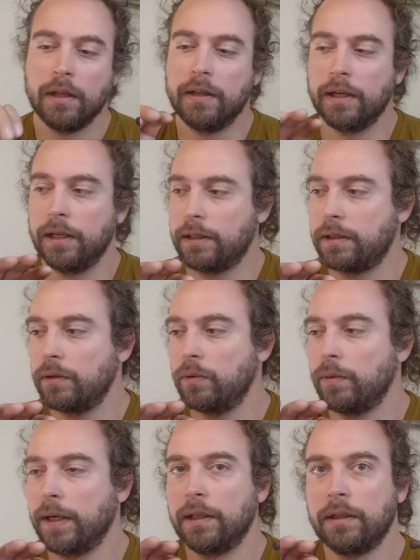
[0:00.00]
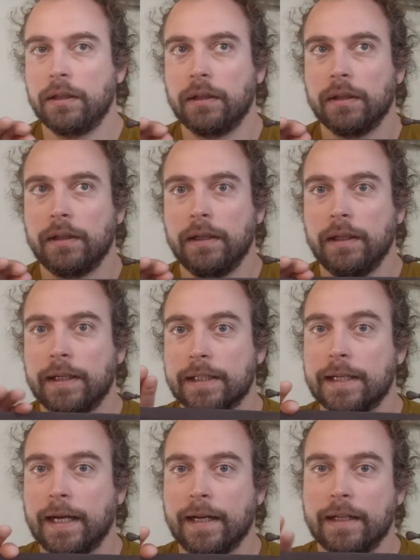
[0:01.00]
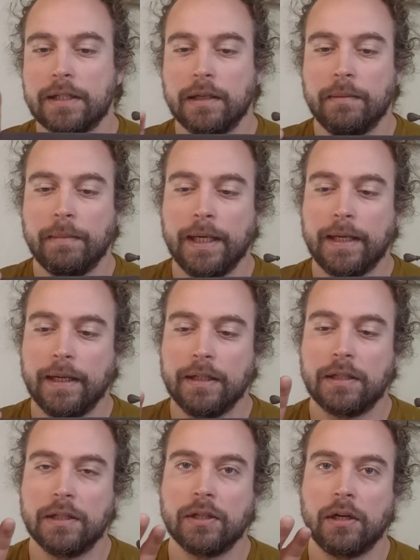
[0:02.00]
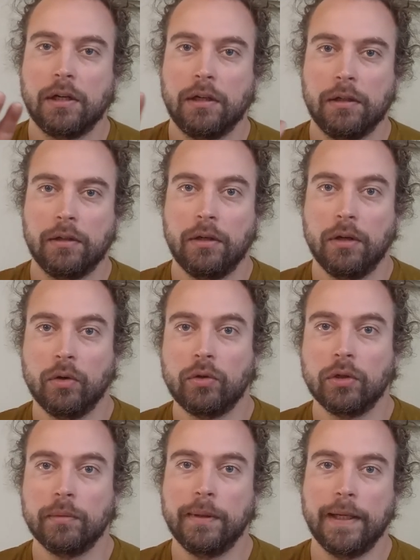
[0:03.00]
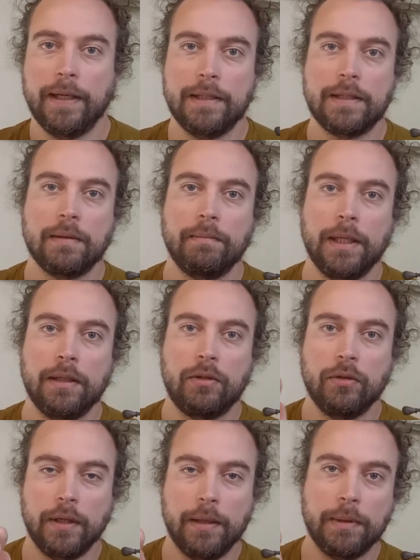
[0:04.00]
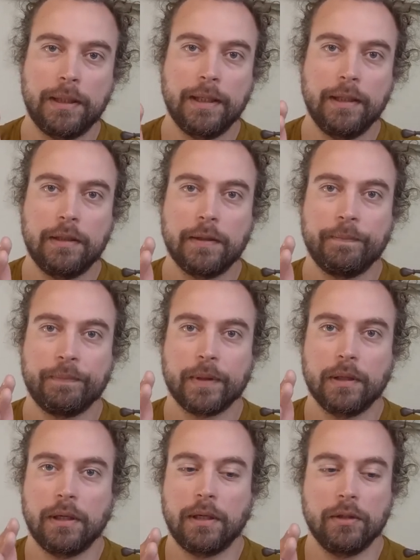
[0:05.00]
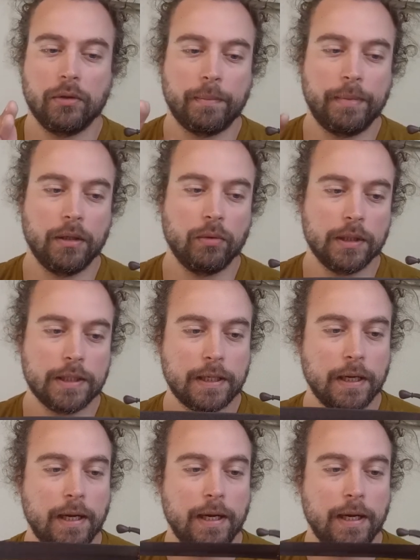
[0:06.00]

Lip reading: that while the cascaras in many cases are local blades made to imitate European ones,